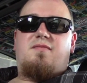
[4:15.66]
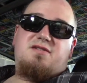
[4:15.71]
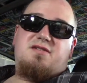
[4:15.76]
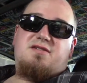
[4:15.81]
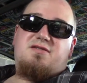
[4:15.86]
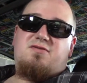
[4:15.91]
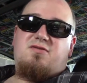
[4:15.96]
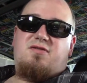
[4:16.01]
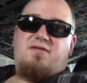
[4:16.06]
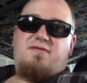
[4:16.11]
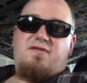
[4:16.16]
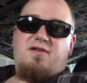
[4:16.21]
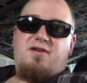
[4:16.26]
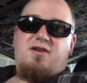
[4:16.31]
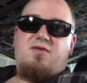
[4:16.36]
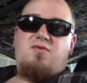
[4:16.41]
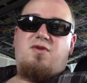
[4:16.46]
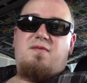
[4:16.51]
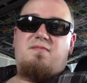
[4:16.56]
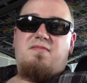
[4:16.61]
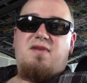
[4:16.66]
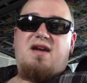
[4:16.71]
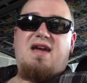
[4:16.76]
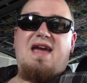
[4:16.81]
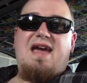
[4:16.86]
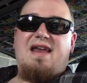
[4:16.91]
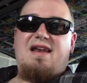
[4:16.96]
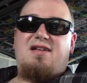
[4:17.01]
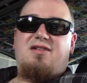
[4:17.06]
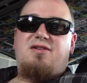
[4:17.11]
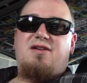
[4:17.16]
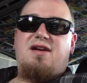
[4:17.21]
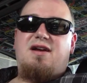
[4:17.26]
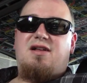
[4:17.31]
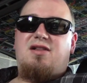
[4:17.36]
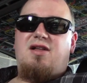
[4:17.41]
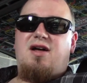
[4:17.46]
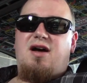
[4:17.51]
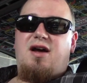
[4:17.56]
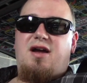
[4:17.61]
So if you're anyone mechanically
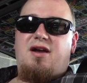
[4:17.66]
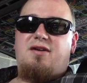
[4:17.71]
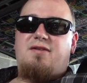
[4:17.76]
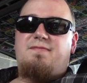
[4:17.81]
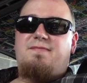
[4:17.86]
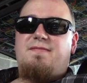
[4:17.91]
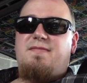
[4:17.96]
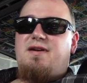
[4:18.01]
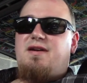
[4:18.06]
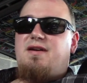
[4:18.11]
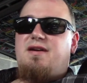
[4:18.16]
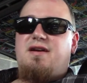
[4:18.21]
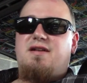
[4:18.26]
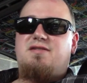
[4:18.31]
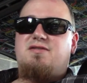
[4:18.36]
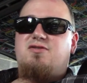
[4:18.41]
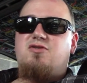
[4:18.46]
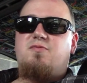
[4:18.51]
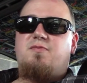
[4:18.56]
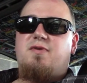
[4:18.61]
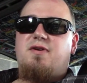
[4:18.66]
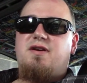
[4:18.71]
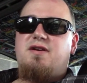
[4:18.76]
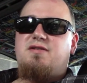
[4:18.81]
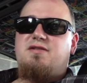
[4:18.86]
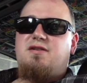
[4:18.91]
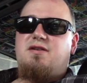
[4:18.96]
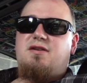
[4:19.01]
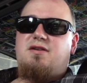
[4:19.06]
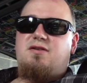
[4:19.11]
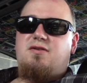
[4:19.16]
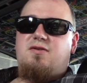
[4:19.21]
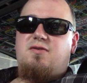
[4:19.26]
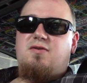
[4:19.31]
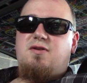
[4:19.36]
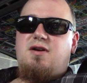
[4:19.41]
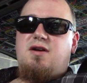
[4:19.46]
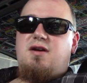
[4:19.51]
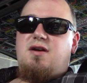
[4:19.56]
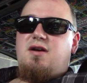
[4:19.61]
inclined, it's super easy to do.
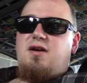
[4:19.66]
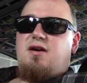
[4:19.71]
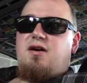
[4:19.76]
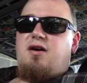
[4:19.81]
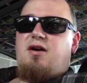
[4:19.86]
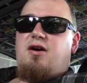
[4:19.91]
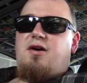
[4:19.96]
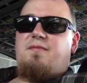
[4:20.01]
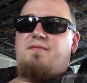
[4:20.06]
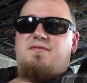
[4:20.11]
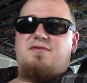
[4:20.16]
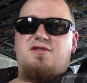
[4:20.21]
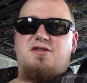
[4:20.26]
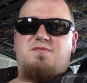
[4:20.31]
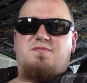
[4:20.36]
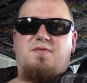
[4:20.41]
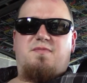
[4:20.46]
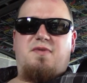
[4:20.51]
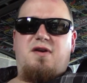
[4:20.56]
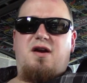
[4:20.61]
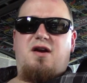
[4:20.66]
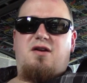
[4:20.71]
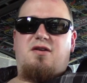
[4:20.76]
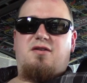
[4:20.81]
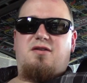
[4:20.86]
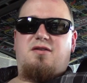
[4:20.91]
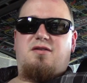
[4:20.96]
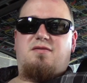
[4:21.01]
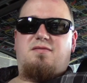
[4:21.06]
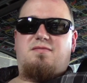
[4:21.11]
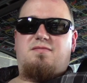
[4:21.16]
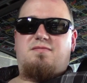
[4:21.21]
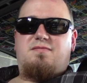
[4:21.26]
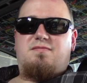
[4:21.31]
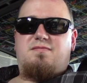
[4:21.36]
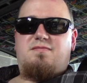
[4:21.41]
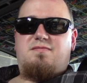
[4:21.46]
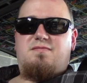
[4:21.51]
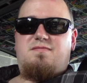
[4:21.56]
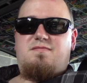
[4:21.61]
Just prepare to
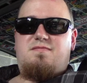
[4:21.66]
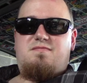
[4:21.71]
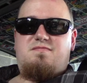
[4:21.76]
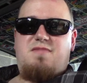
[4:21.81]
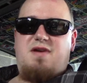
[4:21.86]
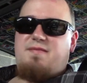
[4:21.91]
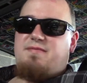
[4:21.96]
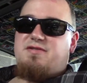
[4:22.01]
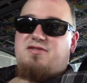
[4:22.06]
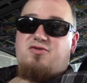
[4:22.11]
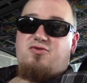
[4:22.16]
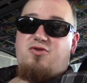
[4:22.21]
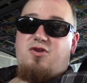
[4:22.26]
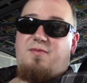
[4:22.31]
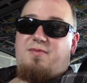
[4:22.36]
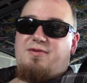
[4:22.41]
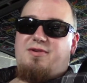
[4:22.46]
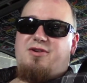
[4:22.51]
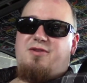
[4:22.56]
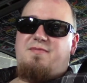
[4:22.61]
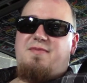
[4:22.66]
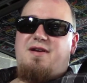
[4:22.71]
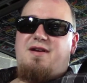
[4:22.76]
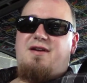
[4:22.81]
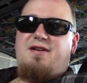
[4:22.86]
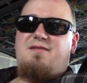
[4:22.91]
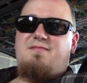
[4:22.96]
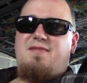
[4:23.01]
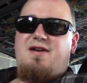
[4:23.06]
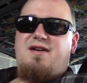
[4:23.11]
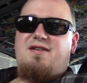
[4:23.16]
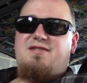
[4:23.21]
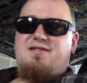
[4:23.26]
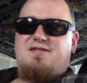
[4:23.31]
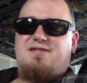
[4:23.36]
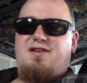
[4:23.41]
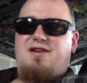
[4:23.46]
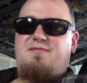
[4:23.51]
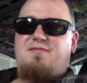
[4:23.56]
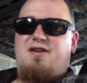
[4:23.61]
maybe screw up a little bit on the
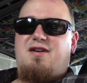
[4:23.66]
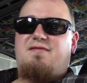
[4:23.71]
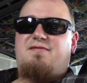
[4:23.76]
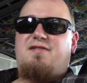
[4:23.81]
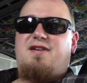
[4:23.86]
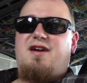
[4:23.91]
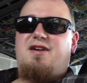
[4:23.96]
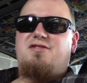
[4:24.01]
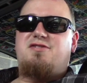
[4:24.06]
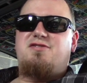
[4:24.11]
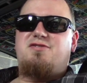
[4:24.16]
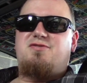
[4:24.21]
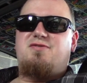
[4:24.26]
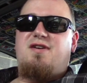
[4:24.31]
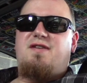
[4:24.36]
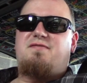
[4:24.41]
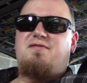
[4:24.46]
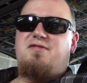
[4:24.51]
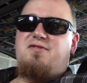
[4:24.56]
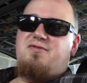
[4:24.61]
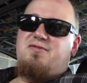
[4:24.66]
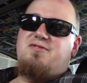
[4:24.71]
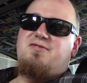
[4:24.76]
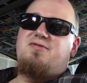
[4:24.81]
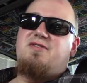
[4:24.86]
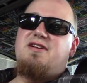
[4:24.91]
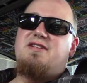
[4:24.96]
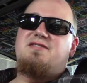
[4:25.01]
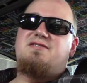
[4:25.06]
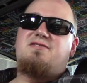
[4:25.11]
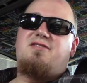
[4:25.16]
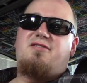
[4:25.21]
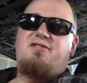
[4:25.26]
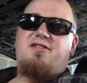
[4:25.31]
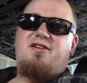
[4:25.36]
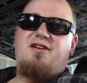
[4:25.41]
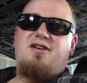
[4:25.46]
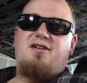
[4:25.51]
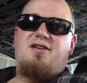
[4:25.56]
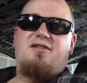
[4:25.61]
slight modifications you have to do to install the
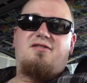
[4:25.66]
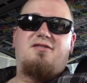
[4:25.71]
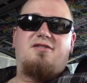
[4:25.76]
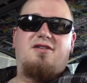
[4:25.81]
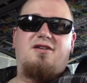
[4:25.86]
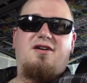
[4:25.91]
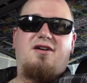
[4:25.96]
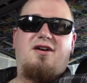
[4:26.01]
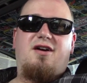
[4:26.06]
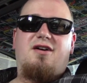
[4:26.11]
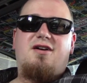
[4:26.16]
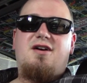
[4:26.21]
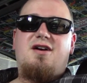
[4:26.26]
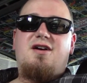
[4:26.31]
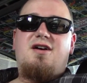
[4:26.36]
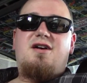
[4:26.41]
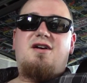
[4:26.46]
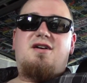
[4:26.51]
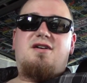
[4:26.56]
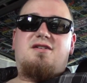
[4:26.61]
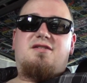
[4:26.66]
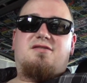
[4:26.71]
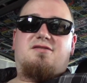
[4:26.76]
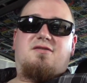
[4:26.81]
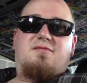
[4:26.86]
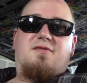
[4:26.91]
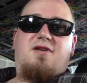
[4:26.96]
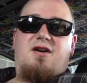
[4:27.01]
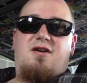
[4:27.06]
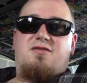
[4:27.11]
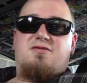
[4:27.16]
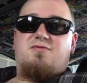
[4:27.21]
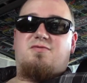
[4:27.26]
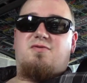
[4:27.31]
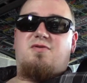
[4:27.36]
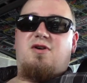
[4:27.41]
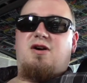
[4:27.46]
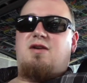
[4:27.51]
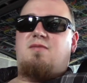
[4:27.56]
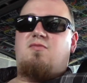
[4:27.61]
kit onto your car. Some cars
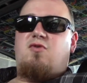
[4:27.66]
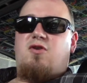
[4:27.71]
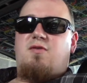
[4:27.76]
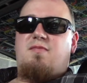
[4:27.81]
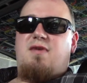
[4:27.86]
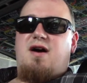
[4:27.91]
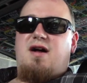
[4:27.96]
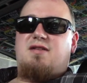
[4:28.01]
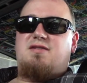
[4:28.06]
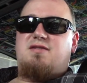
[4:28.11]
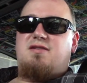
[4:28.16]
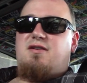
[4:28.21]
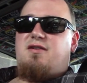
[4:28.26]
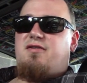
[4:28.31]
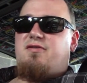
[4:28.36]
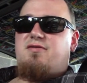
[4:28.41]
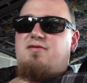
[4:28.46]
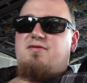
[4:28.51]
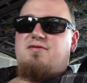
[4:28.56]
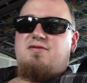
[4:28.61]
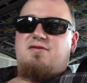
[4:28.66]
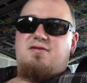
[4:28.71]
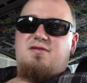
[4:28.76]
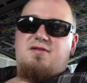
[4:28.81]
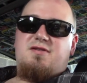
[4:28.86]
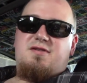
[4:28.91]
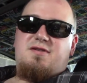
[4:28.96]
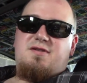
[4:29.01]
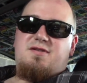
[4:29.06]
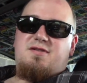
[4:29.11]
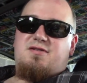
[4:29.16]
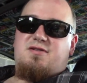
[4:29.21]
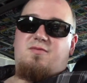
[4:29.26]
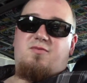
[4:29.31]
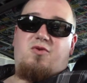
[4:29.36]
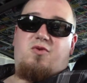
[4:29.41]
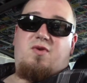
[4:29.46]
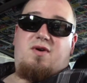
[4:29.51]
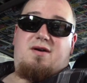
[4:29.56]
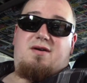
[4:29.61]
require more mods than others, some
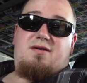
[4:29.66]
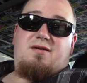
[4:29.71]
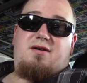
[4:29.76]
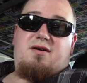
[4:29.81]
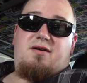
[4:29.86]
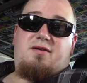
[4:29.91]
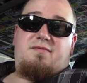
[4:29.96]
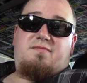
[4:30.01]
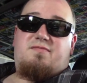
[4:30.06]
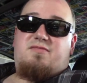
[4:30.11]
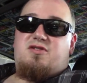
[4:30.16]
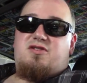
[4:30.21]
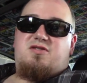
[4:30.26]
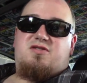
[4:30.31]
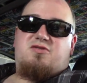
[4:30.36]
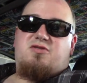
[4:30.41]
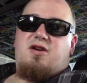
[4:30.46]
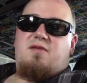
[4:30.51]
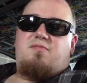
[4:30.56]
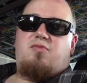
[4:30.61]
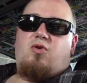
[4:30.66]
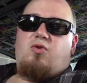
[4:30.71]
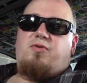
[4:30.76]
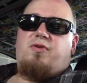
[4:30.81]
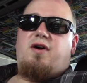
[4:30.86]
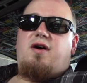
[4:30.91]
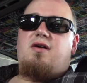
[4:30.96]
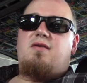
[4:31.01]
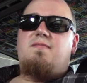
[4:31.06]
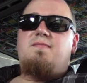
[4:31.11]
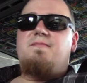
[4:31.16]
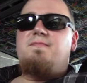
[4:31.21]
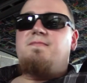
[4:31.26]
require none, just straight bolt-on.